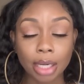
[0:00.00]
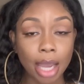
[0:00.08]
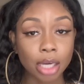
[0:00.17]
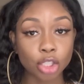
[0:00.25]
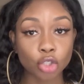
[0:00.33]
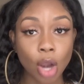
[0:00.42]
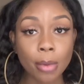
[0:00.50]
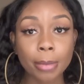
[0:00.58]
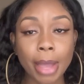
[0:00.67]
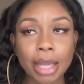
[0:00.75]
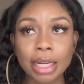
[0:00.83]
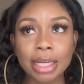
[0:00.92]
not as trauma
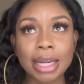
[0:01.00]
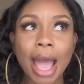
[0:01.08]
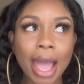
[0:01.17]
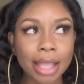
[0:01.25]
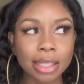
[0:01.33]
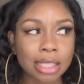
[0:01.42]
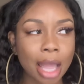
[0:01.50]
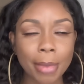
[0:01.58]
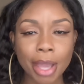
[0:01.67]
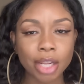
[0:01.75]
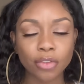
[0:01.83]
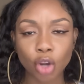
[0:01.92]
bonding. Not at the time,
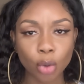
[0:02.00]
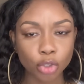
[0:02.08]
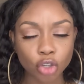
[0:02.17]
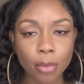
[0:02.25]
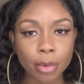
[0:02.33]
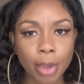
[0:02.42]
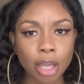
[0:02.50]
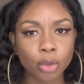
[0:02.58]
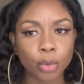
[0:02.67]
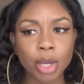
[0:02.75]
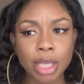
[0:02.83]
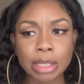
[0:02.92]
I didn't even know what trauma
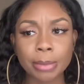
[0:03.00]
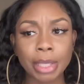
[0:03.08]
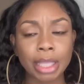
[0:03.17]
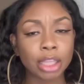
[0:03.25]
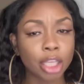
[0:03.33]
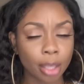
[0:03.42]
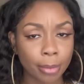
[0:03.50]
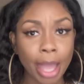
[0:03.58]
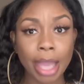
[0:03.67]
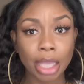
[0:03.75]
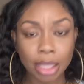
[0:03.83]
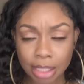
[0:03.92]
bonding was, but looking
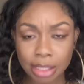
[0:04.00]
back, that's